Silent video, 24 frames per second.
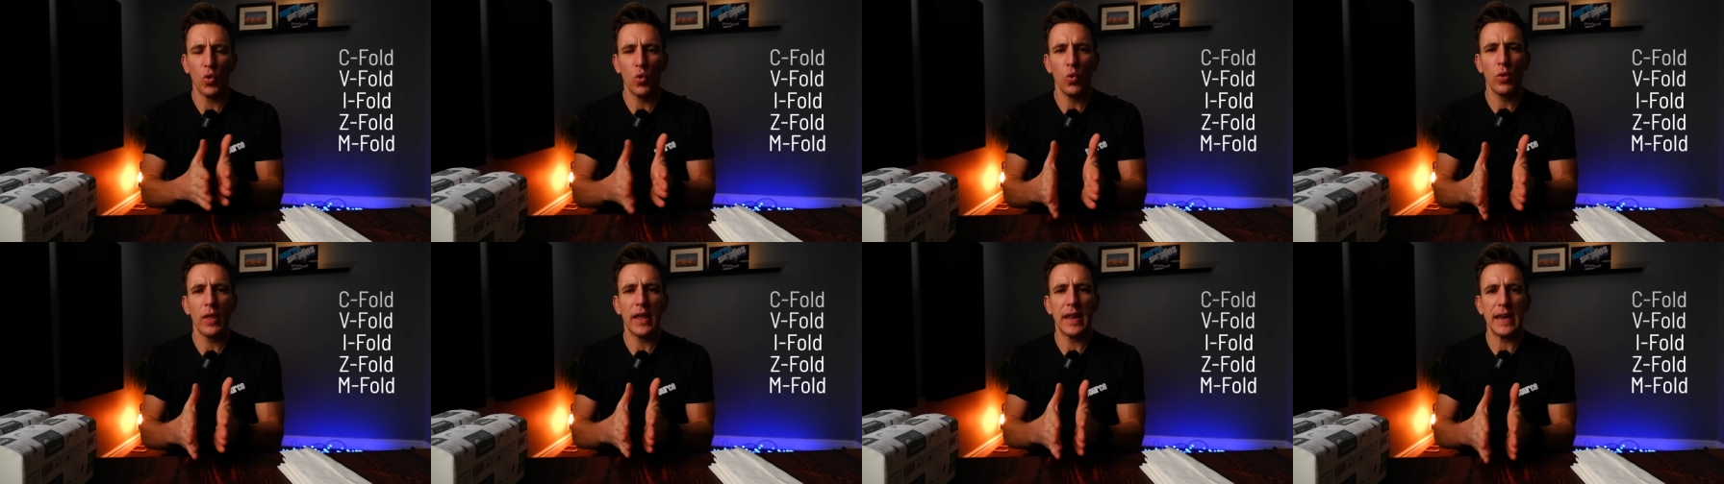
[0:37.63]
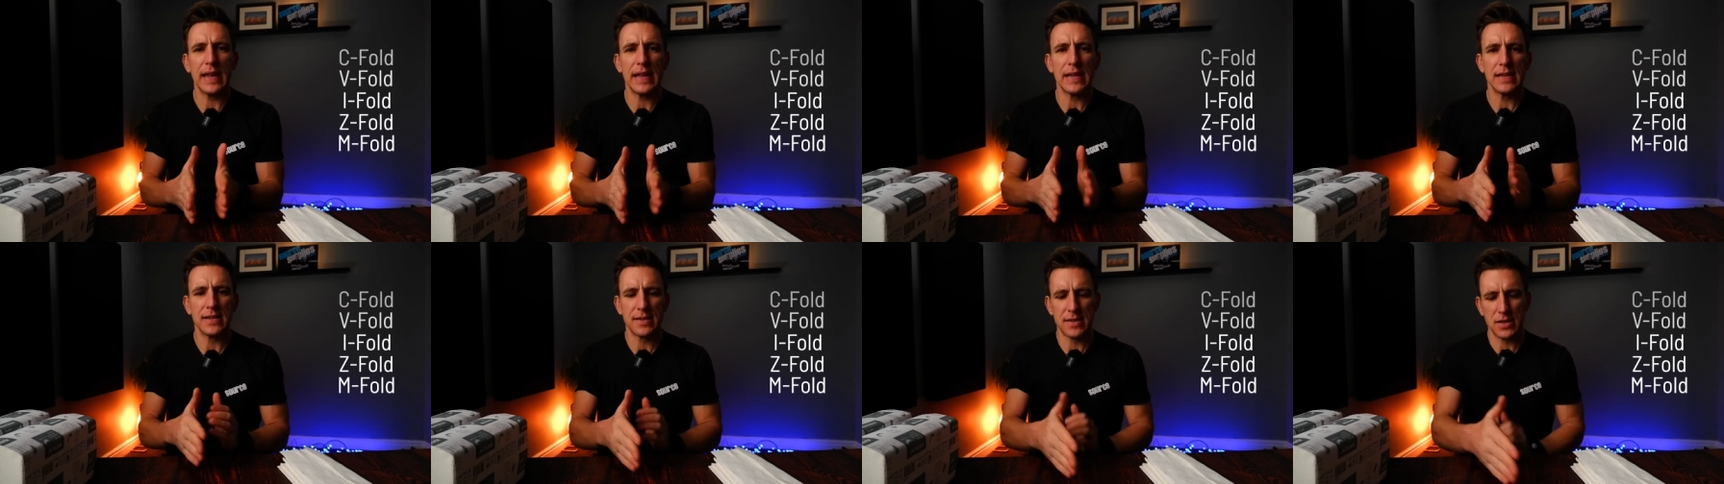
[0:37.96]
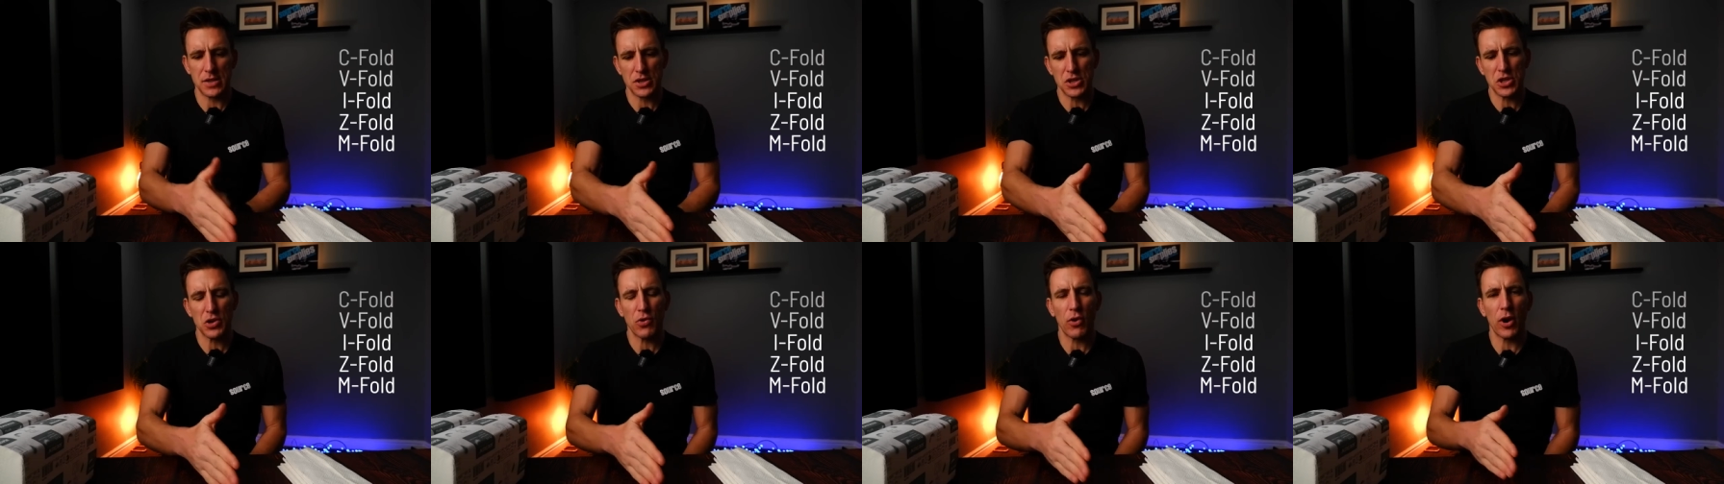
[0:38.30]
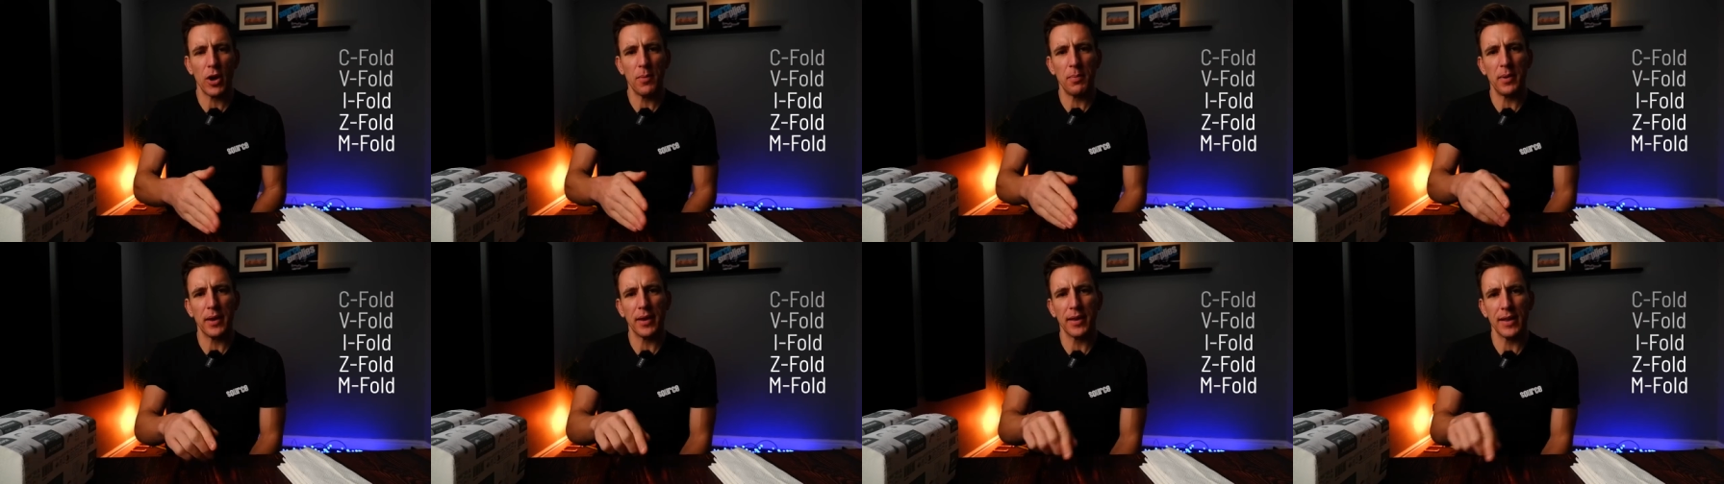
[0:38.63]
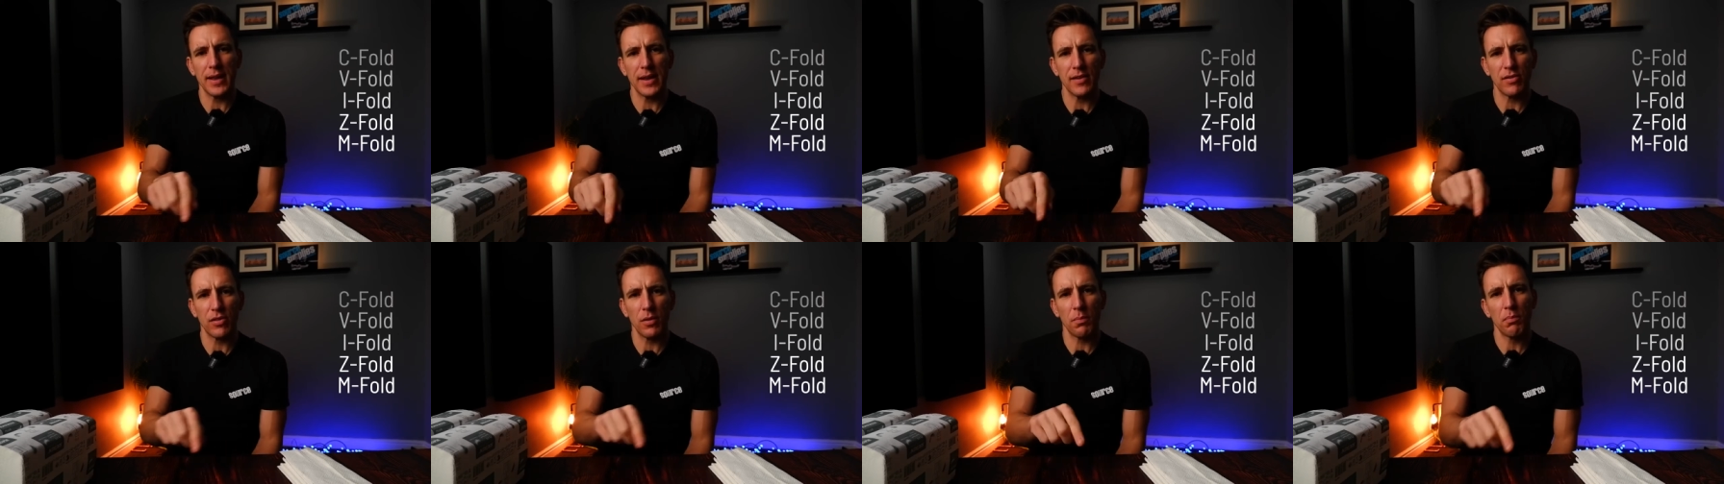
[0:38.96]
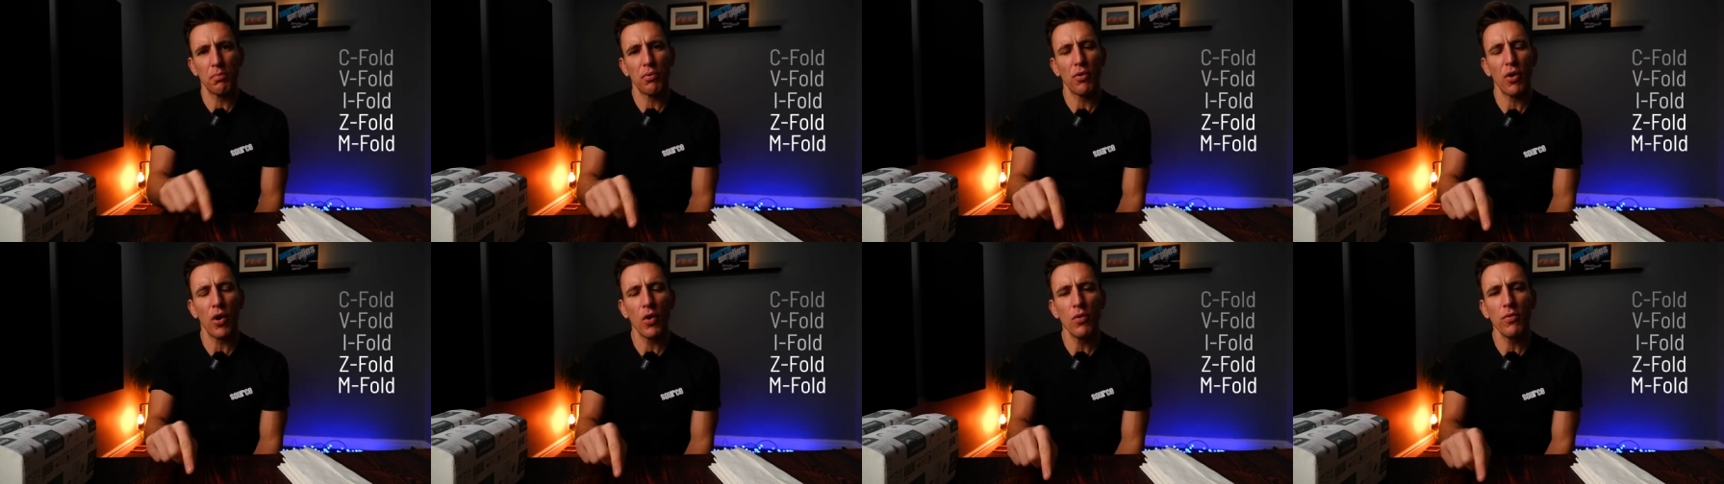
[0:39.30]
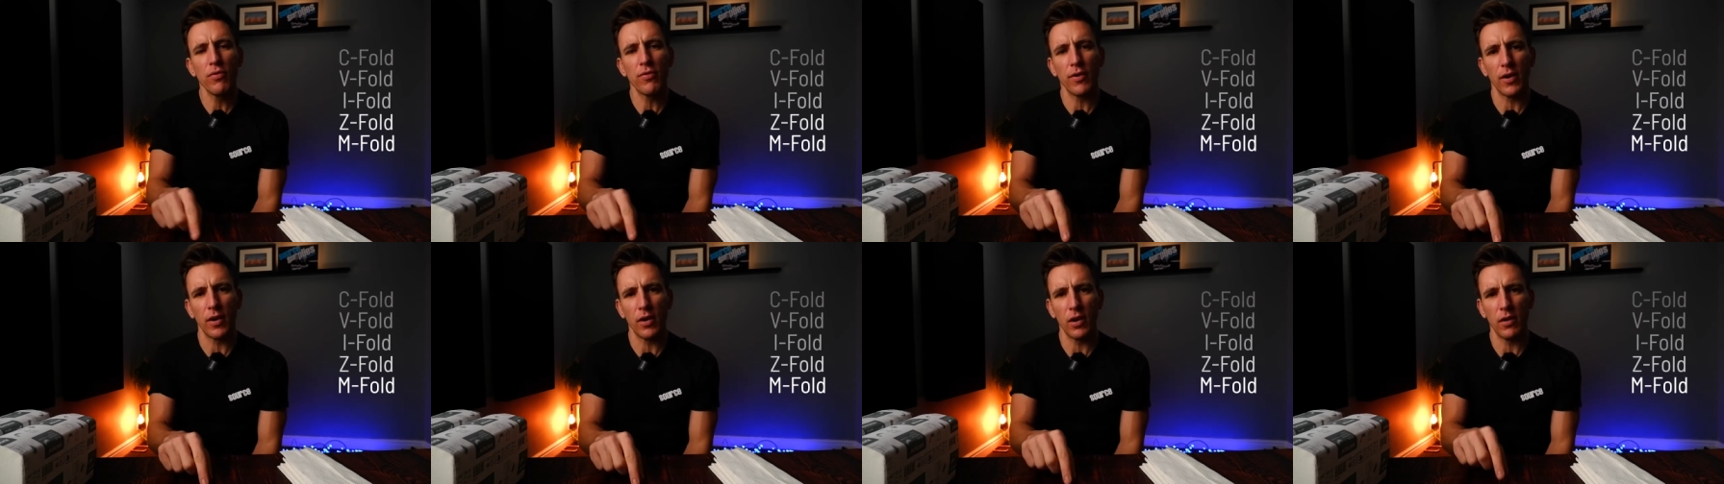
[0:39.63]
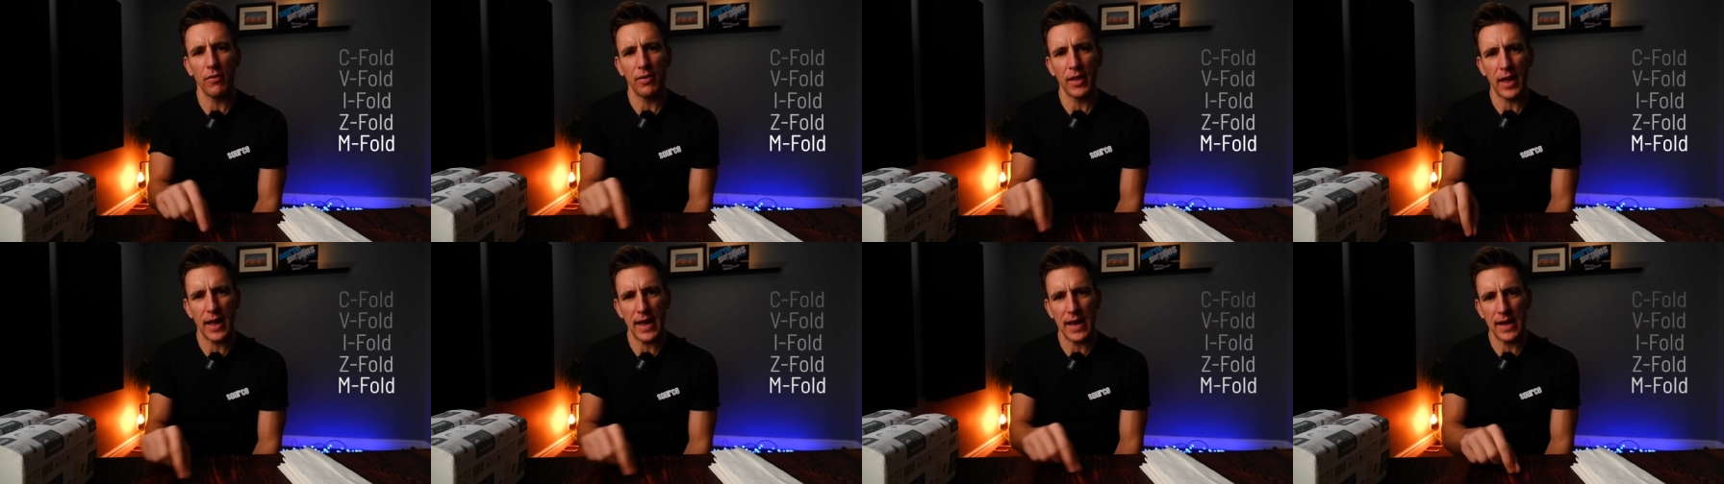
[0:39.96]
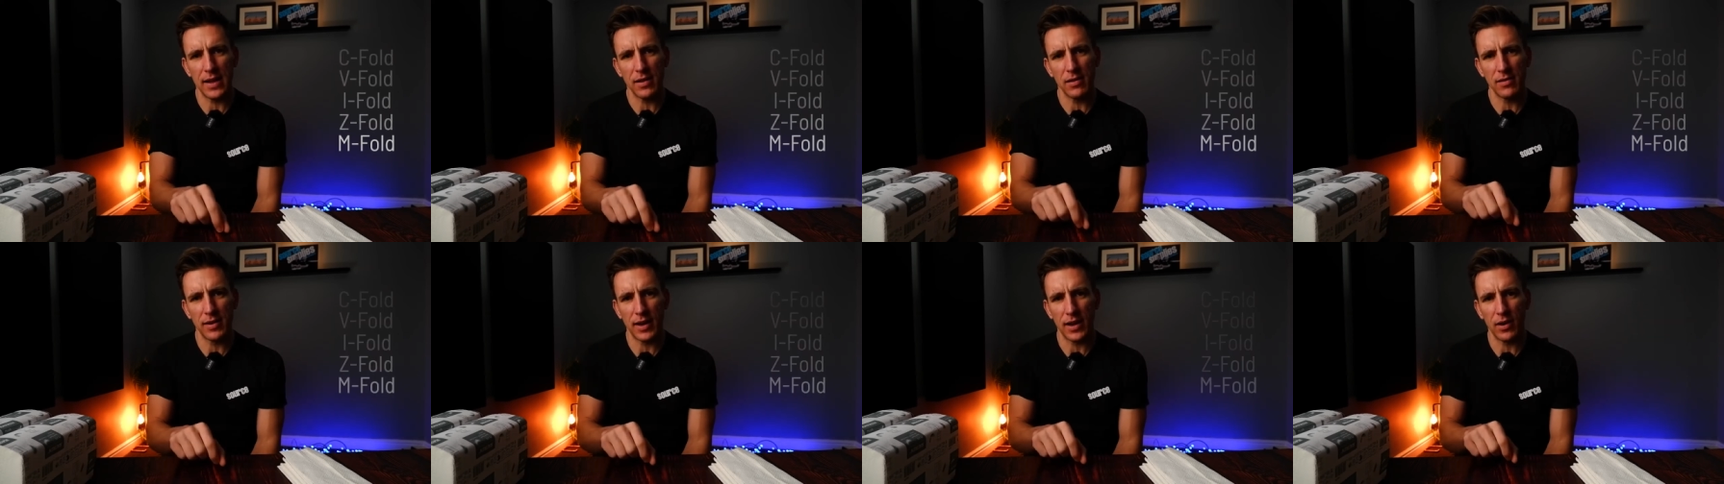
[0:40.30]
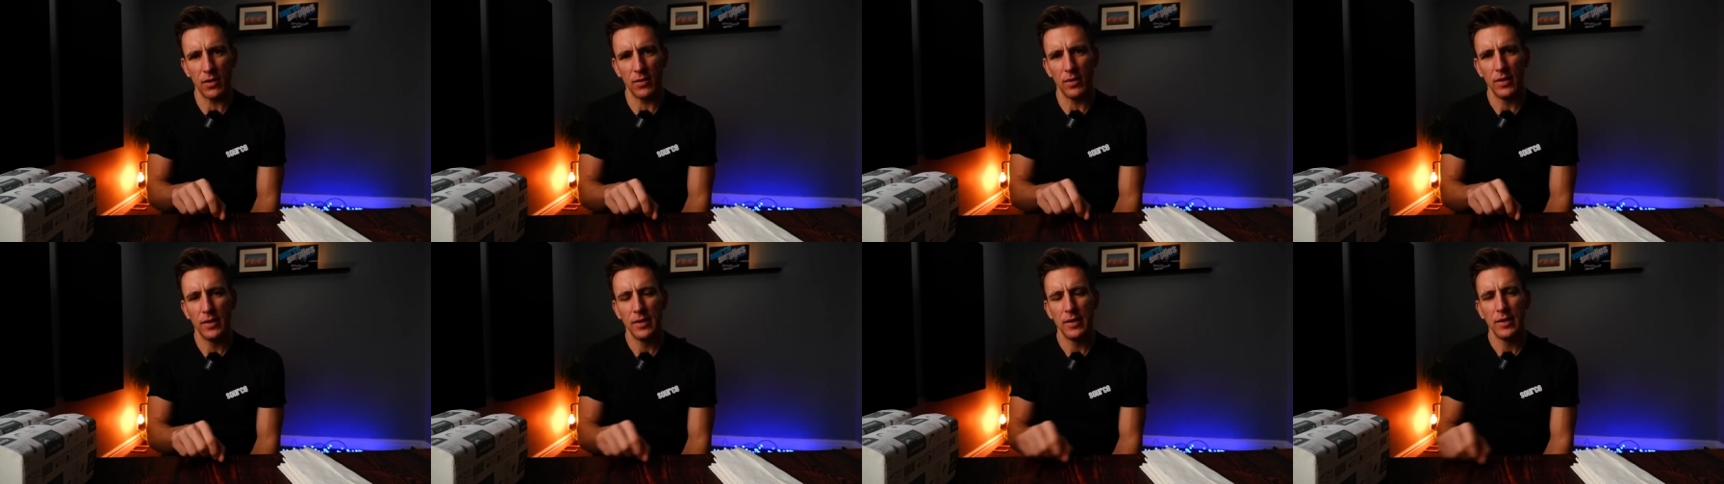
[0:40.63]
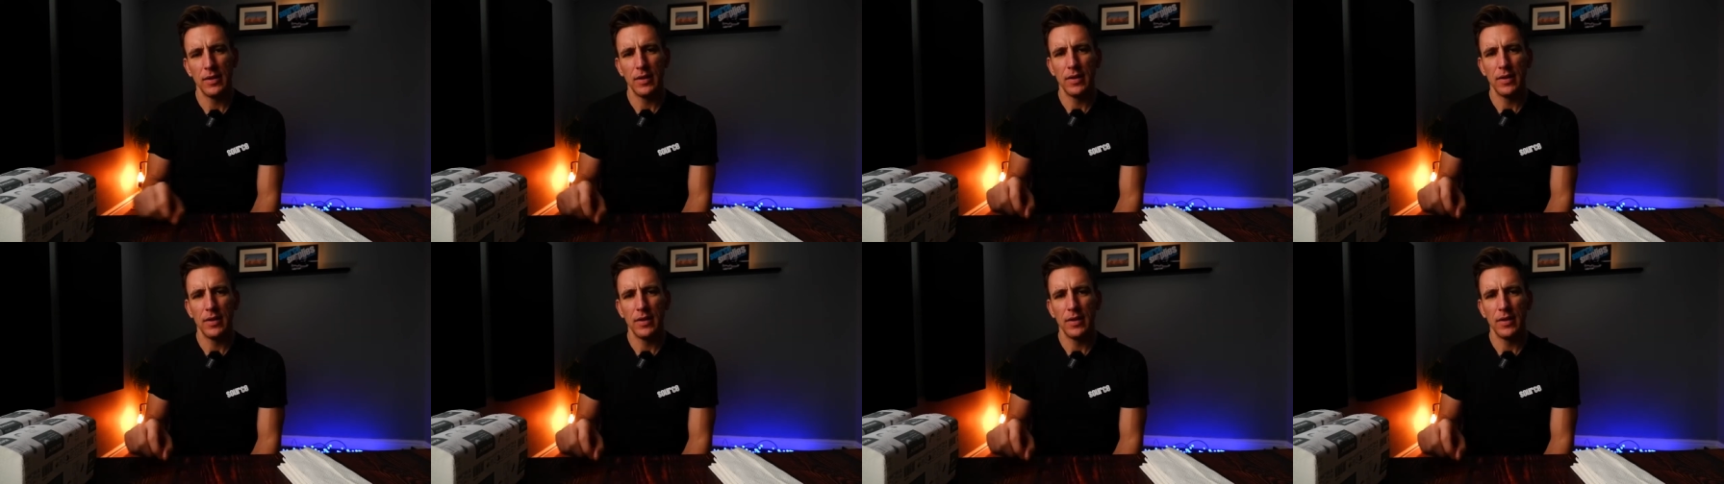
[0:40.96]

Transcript: all that is describing is the profile of the hand towel.